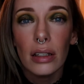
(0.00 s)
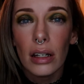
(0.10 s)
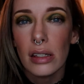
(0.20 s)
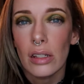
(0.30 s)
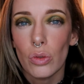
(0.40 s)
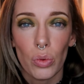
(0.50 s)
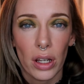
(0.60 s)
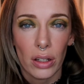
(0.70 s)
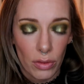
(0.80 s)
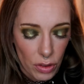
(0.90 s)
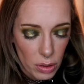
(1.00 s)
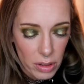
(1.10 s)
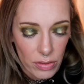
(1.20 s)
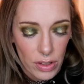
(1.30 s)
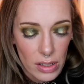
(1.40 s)
it because it's right in front of
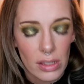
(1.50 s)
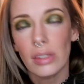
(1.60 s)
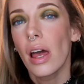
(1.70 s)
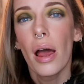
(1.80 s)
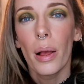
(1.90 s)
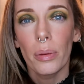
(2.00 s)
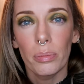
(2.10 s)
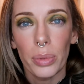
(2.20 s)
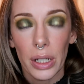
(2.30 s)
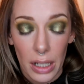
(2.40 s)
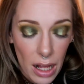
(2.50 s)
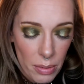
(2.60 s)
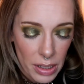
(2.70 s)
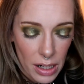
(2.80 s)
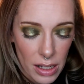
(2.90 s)
my face, but I
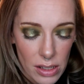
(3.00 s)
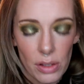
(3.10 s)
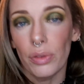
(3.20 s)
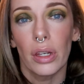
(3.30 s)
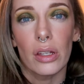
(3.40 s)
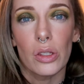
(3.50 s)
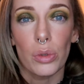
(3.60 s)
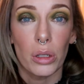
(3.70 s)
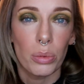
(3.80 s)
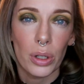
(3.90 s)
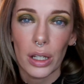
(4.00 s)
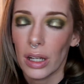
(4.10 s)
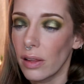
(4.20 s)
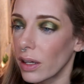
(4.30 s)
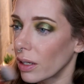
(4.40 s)
mean, I still think it's really
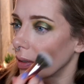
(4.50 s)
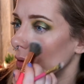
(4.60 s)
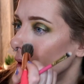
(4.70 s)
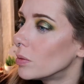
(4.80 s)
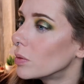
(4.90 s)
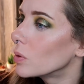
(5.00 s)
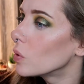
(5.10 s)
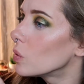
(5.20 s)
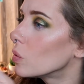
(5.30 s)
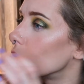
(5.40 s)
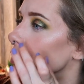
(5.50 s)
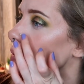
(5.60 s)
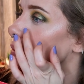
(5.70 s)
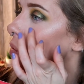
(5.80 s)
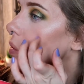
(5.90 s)
pretty. I like it. Oh
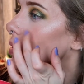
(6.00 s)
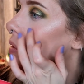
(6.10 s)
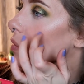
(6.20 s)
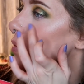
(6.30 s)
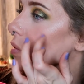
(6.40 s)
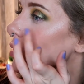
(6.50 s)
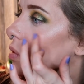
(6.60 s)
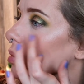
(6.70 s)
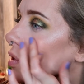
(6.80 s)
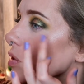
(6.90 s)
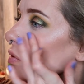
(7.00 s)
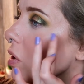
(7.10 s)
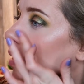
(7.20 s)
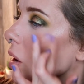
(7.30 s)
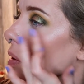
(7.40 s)
no, I have so much
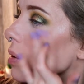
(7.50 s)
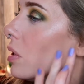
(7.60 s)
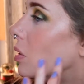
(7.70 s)
fallout.